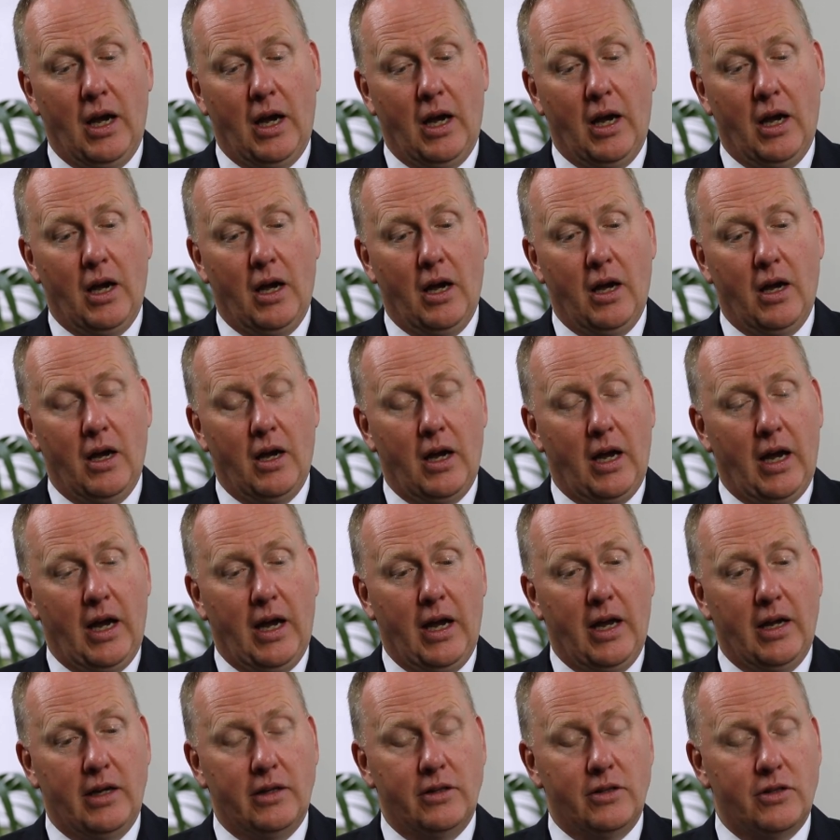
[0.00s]

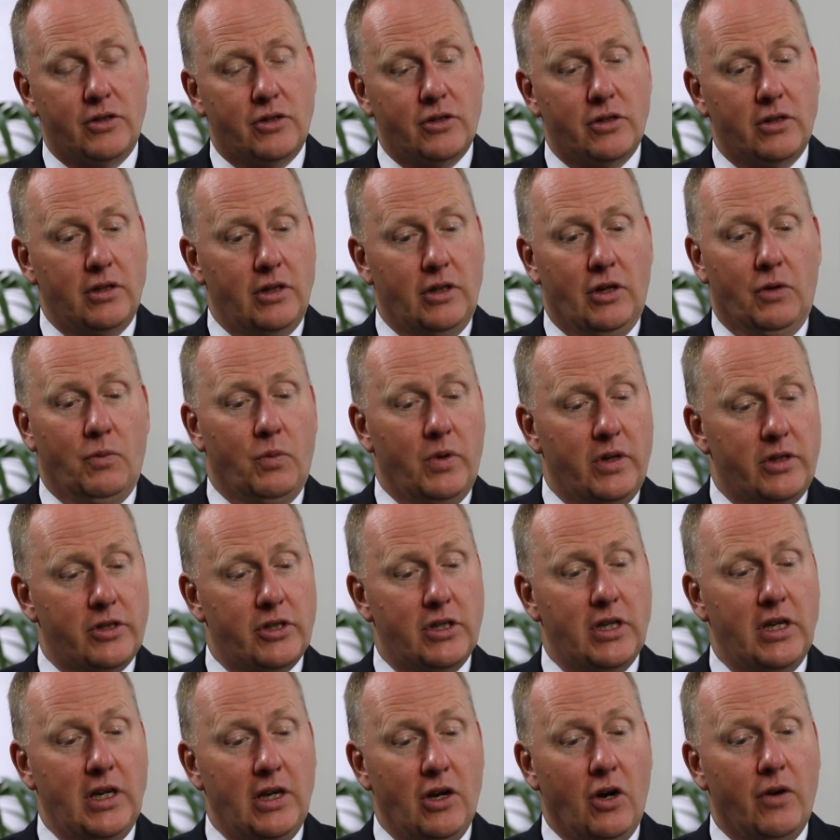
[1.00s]
and you know, we're
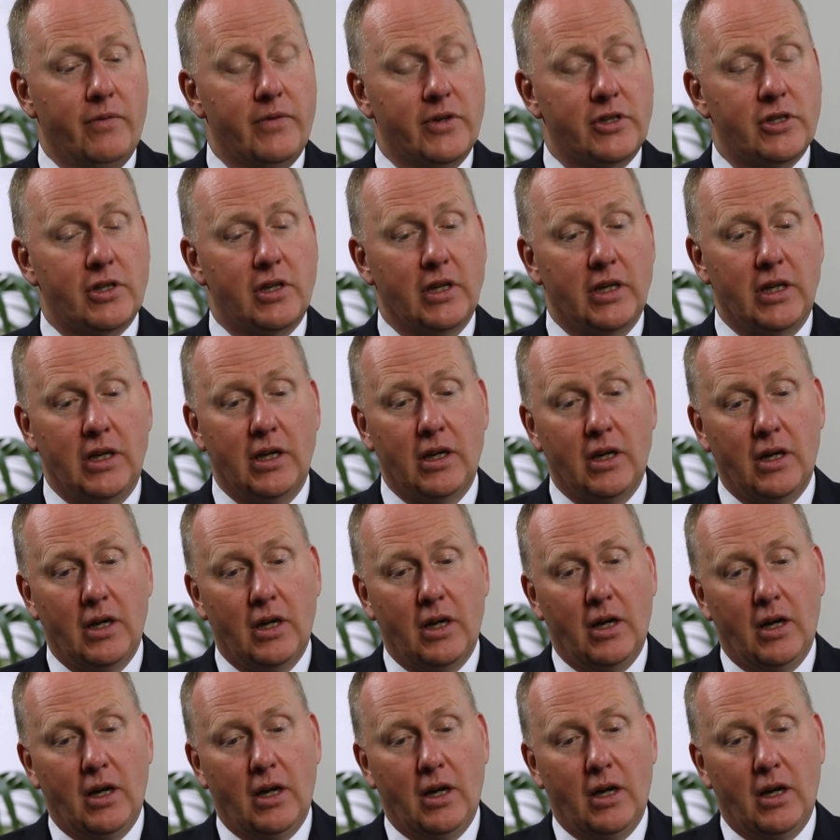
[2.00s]
seeing obviously